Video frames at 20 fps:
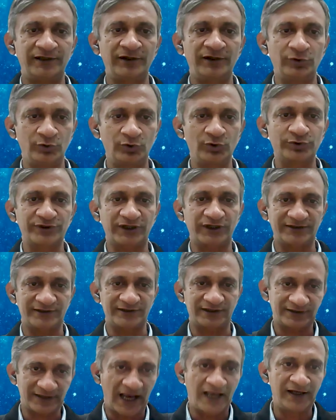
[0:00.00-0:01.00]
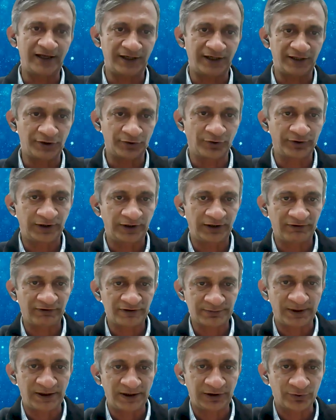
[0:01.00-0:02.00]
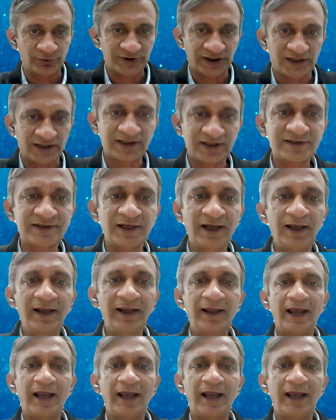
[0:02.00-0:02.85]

use cases, high return on investment use cases,